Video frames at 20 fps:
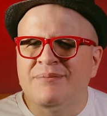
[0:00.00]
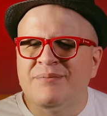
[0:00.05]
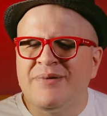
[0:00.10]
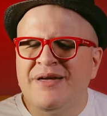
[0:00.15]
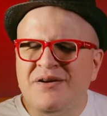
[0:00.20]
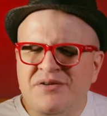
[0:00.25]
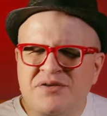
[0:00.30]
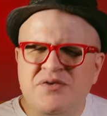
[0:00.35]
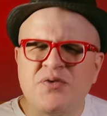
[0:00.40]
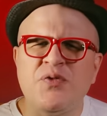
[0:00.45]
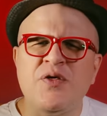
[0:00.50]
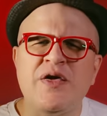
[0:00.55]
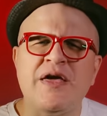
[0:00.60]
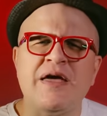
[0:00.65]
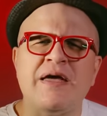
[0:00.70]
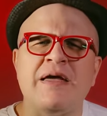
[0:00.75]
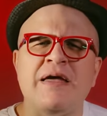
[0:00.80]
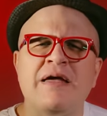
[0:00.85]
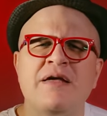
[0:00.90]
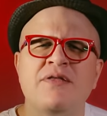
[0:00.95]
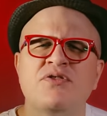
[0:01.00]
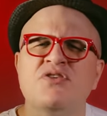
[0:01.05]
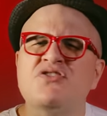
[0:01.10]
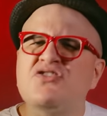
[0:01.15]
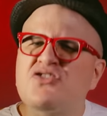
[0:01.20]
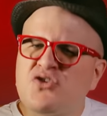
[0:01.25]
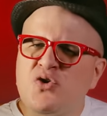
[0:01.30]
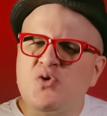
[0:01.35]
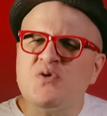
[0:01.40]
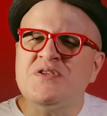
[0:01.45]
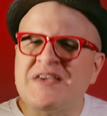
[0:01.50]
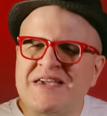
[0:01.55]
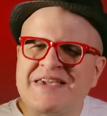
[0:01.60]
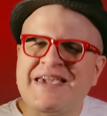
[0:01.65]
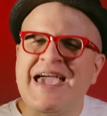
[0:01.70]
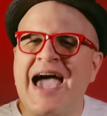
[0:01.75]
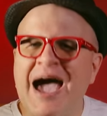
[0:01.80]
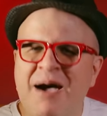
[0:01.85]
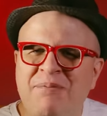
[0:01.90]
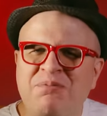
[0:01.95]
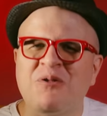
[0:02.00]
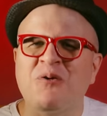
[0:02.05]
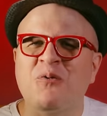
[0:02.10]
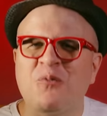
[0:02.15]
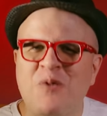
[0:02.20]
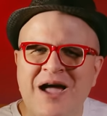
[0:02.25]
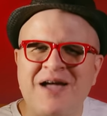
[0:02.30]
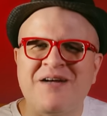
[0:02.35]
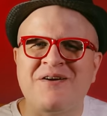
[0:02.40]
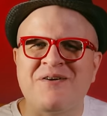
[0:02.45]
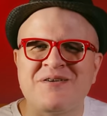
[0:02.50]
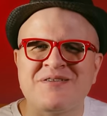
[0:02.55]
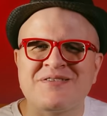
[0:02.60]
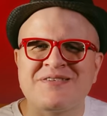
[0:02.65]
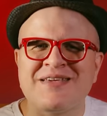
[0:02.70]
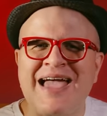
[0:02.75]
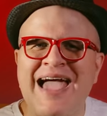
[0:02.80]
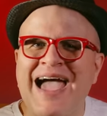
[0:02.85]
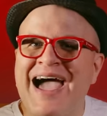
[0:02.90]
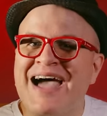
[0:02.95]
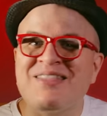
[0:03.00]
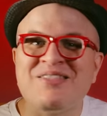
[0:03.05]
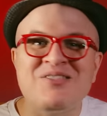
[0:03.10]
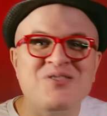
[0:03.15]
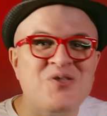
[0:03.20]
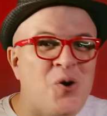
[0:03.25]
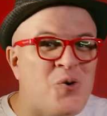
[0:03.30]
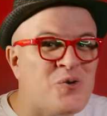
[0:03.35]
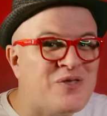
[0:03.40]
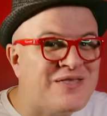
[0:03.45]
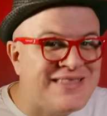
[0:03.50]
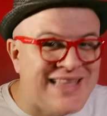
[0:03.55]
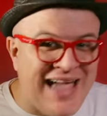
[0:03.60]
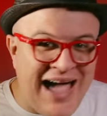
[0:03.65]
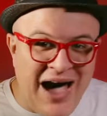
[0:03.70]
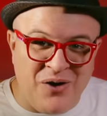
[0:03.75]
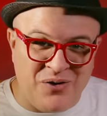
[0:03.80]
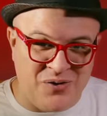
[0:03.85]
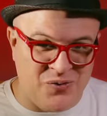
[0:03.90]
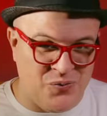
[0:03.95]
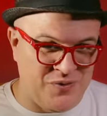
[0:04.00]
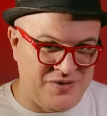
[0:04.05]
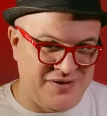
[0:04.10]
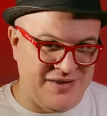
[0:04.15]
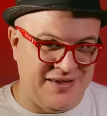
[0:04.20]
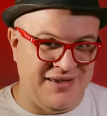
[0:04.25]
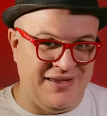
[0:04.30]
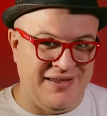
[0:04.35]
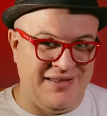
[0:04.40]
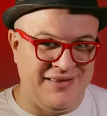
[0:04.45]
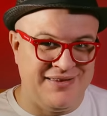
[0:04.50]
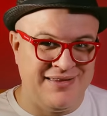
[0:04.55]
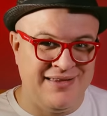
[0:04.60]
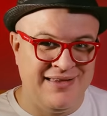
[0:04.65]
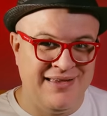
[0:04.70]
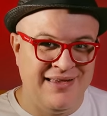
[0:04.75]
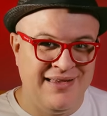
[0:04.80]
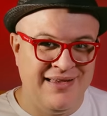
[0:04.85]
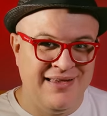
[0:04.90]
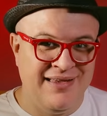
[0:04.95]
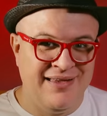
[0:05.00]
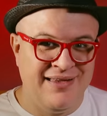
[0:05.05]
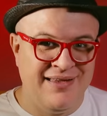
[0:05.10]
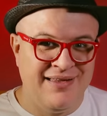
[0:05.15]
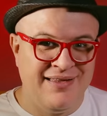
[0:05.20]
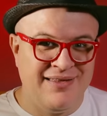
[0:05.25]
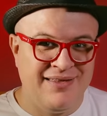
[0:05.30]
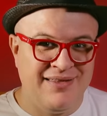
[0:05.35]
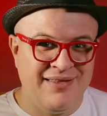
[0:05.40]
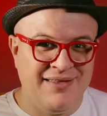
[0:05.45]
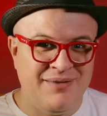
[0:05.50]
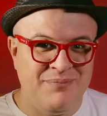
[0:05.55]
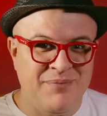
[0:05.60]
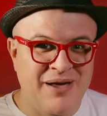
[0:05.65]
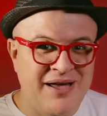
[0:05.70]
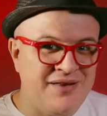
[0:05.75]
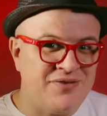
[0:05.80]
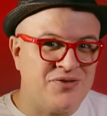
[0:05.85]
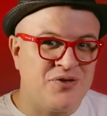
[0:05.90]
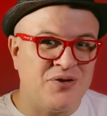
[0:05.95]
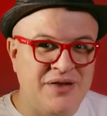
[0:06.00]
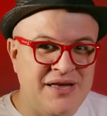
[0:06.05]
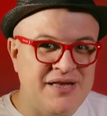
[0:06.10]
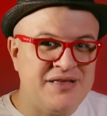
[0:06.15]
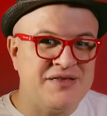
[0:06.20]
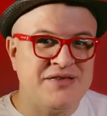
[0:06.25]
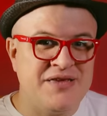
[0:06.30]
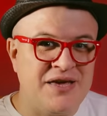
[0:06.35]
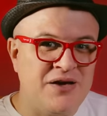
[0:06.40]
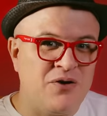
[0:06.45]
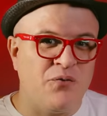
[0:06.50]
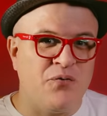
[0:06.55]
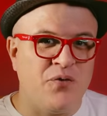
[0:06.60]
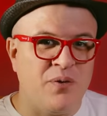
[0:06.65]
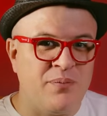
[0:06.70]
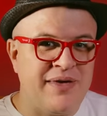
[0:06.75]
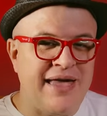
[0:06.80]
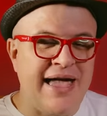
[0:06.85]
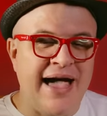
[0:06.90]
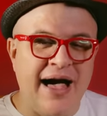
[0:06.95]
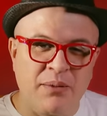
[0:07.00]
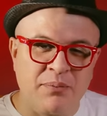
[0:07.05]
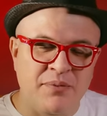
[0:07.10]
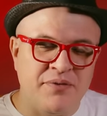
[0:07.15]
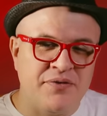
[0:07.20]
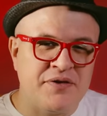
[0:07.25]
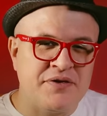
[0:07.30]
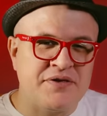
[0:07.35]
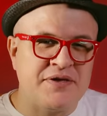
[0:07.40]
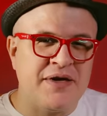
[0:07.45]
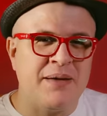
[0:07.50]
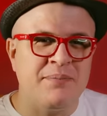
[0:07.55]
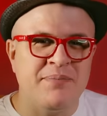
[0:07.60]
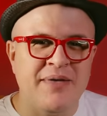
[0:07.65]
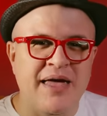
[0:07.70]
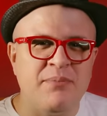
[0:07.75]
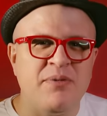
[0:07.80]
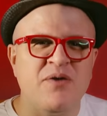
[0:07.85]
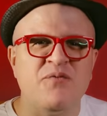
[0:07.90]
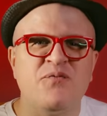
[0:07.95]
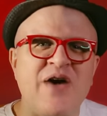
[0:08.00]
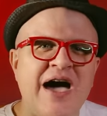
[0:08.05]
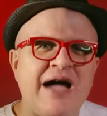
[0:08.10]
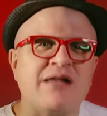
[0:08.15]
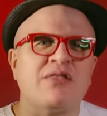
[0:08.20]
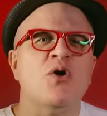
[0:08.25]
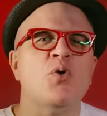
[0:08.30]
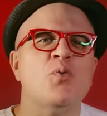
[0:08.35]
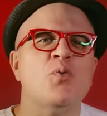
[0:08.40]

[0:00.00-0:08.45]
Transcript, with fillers: But here's the thing, the suits at Capitol Records had no doubt it was a hit. They made it the lead single from the album of the same name. In fact,